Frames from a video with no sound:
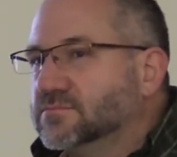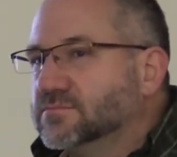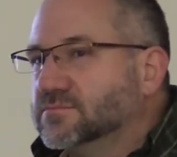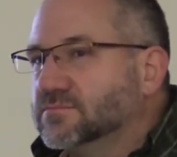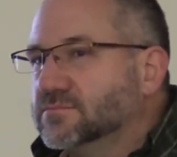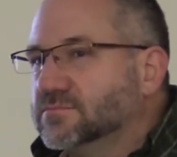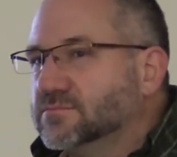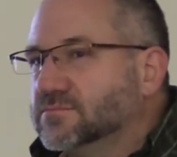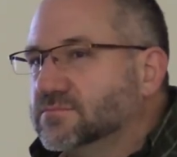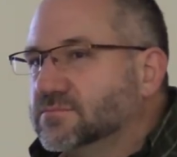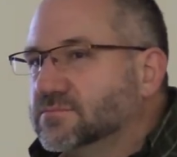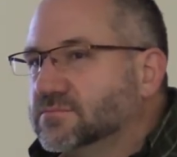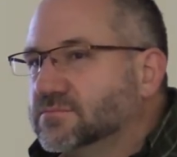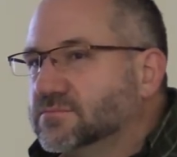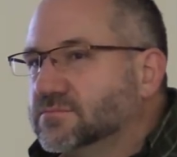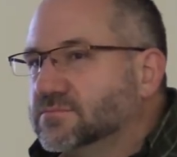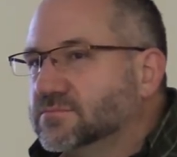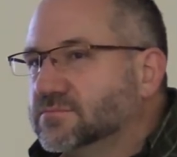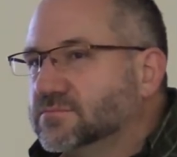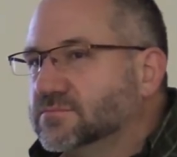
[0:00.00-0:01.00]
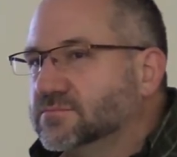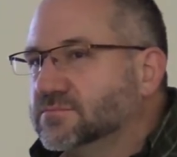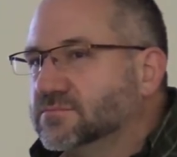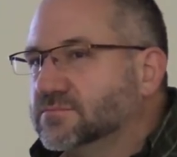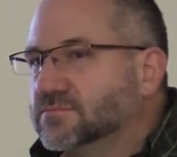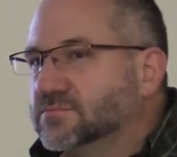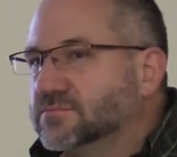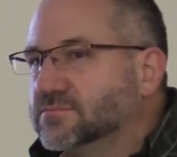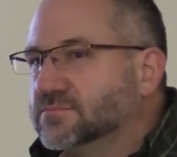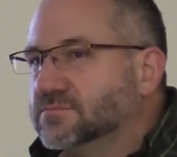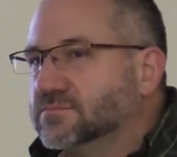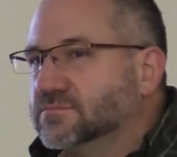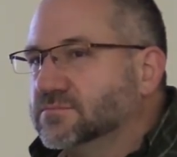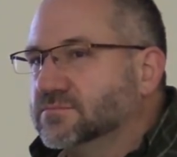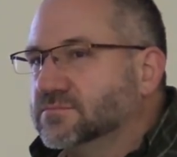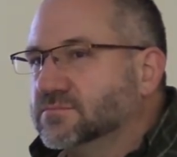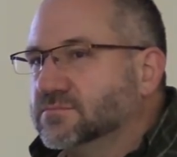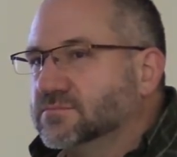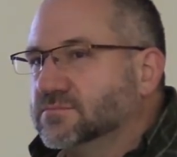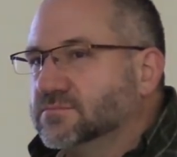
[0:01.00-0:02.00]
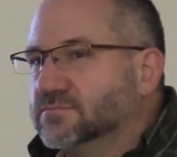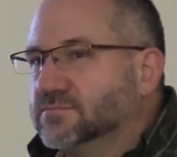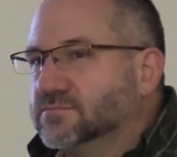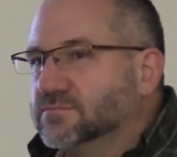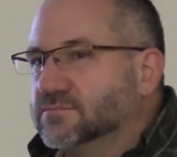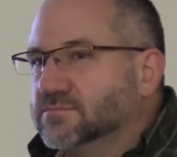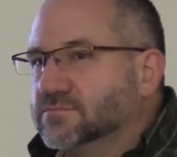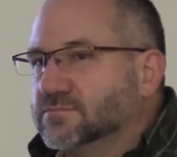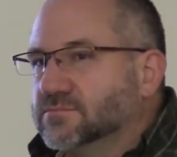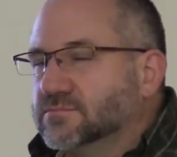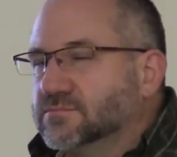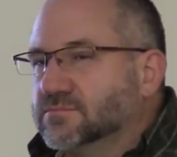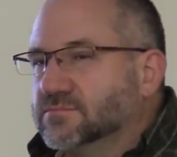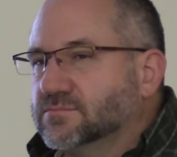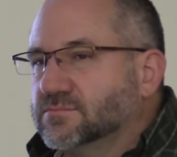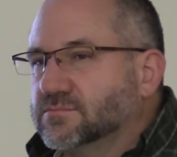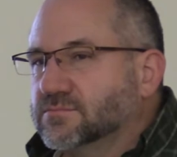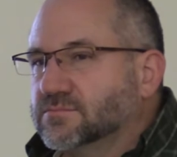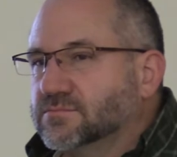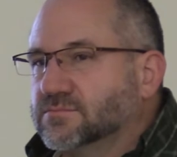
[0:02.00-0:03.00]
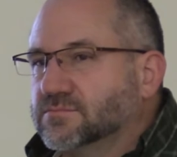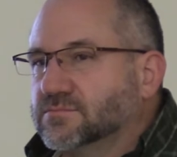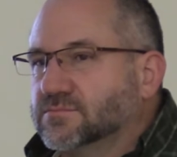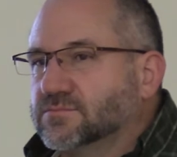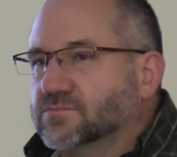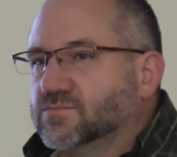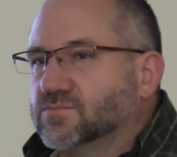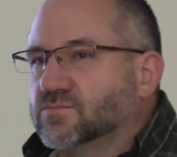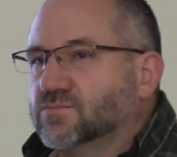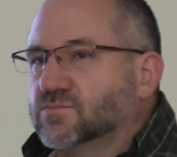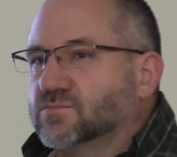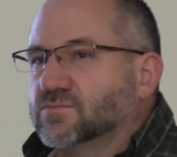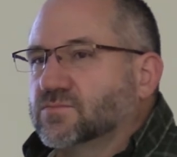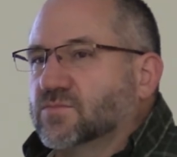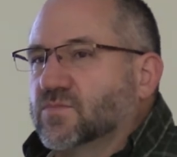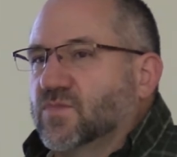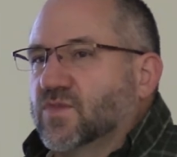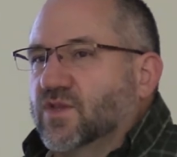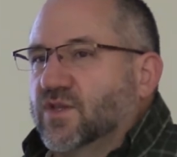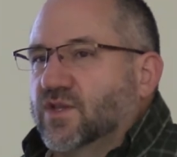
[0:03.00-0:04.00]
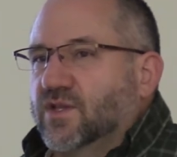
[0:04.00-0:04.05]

toward the outside of the building or toward the inside of my basement?